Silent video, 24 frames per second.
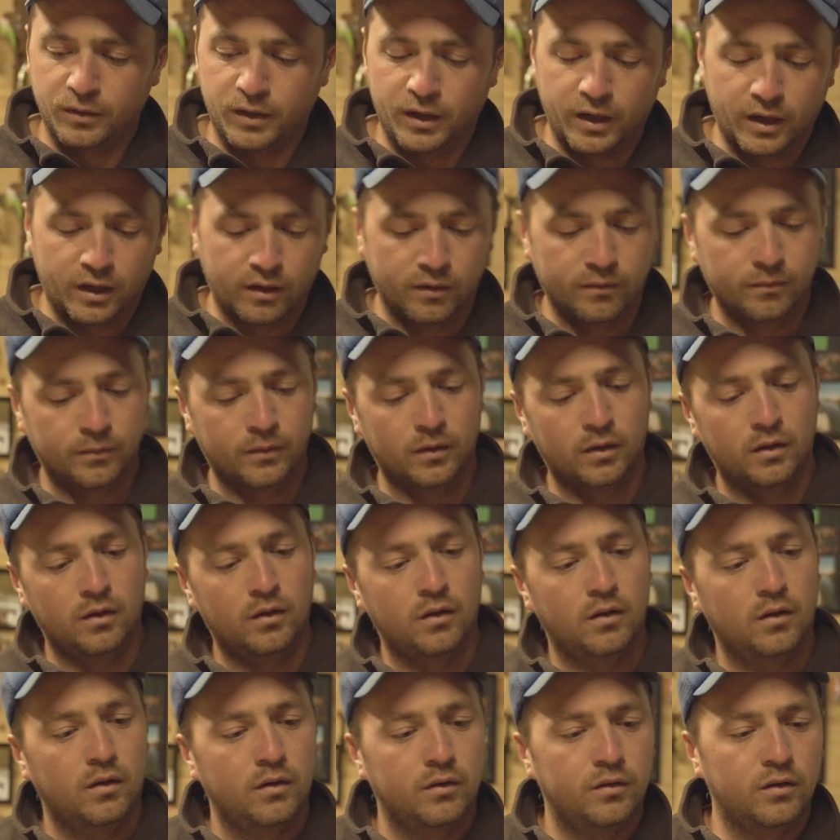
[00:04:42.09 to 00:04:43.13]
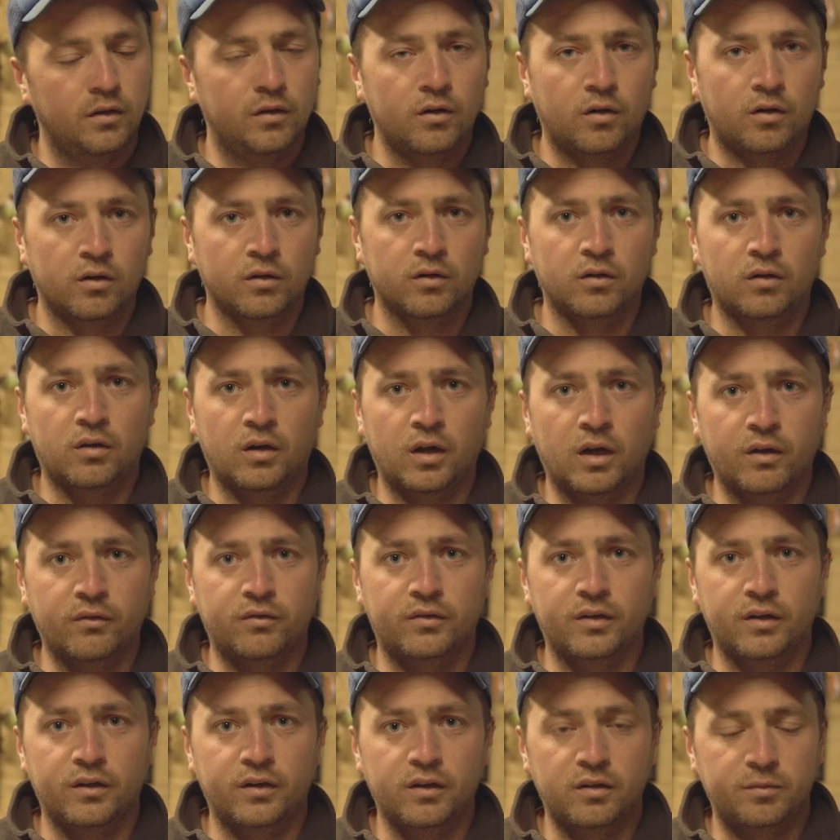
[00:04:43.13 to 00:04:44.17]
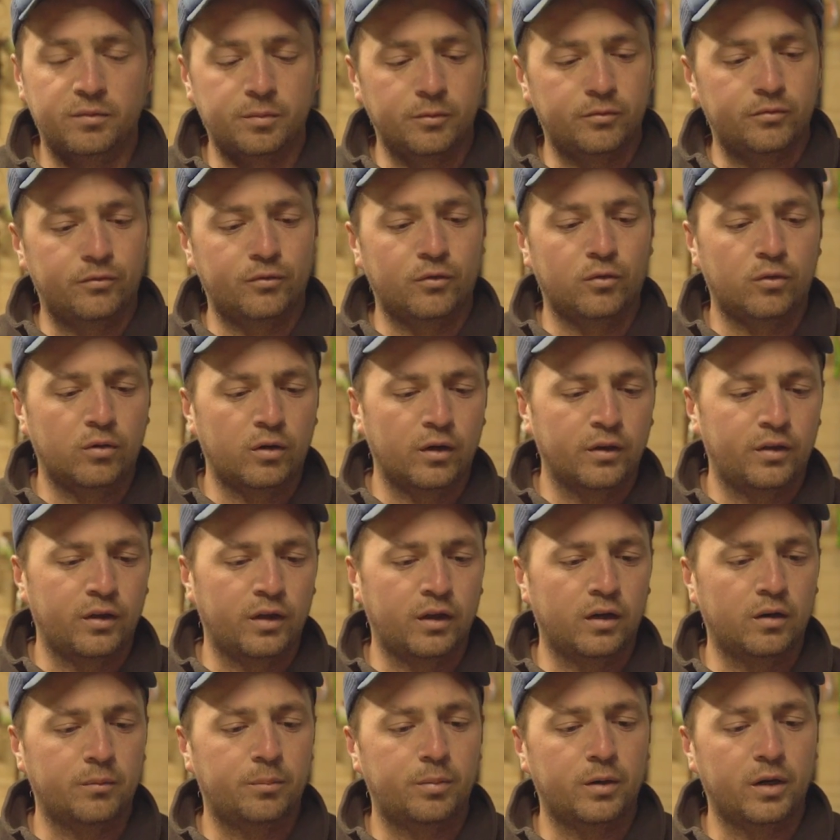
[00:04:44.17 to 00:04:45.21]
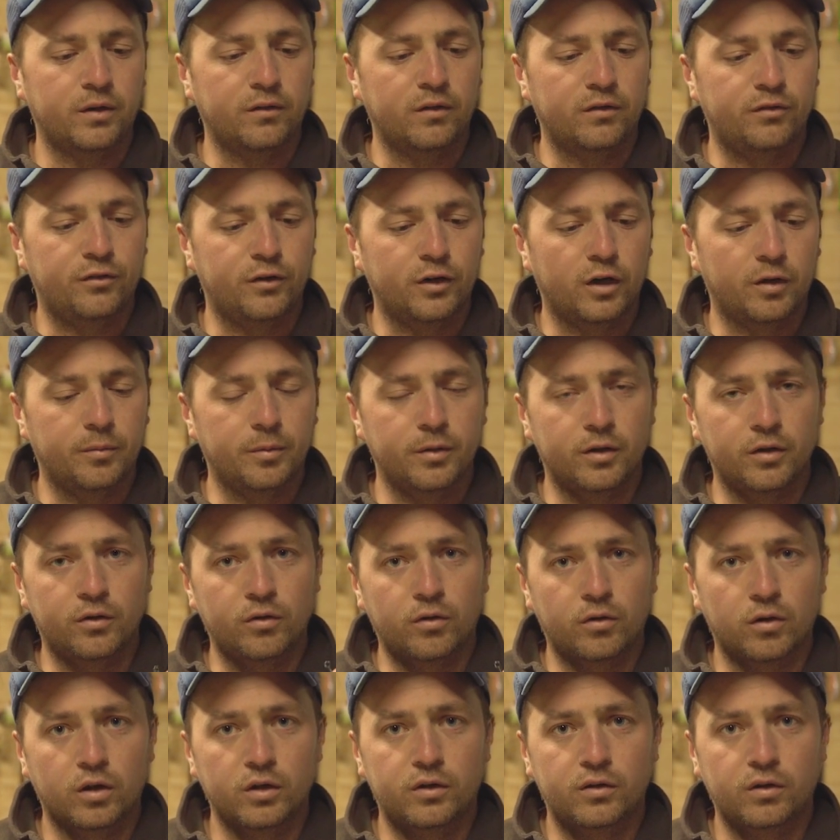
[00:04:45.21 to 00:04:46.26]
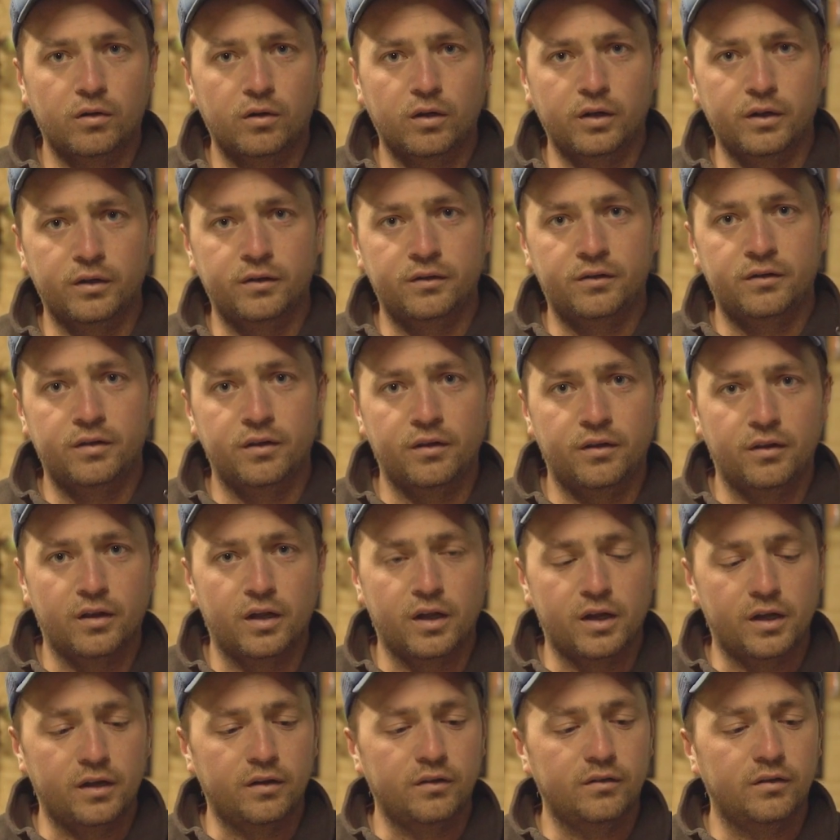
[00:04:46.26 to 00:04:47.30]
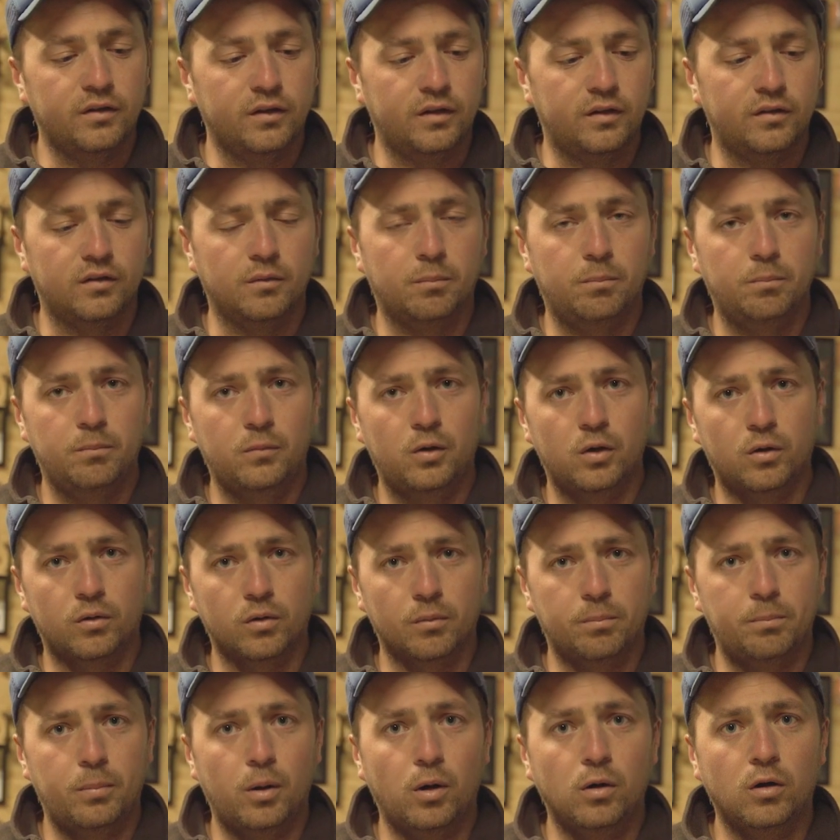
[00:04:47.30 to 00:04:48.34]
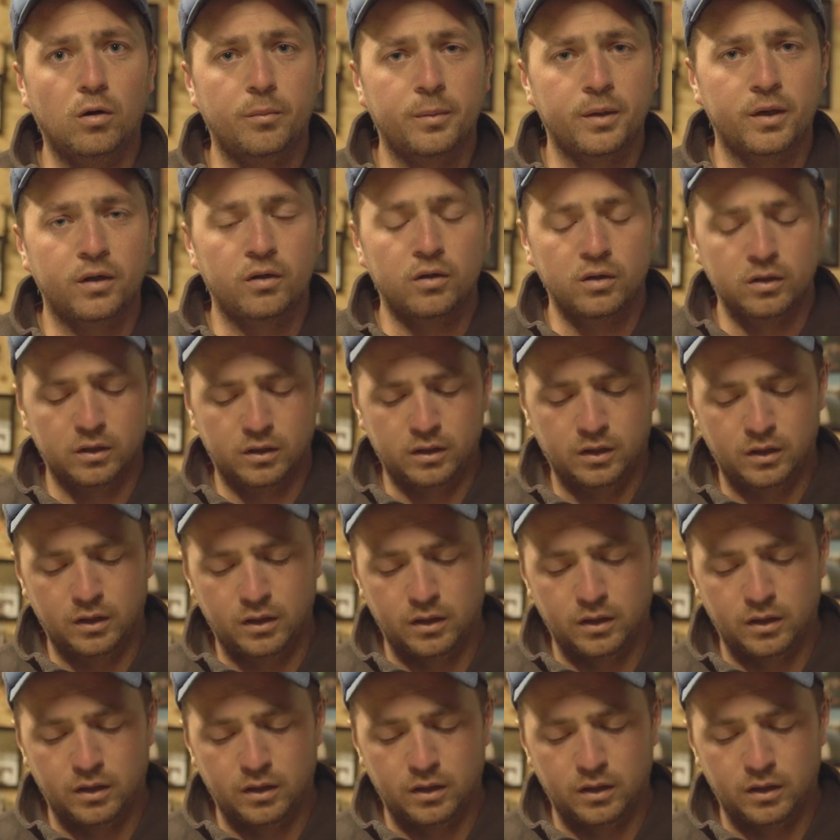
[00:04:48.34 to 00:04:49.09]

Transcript: Now, the knot, I have said this before, I think in a previous video, but the knot I tied to these is called a polymer knot.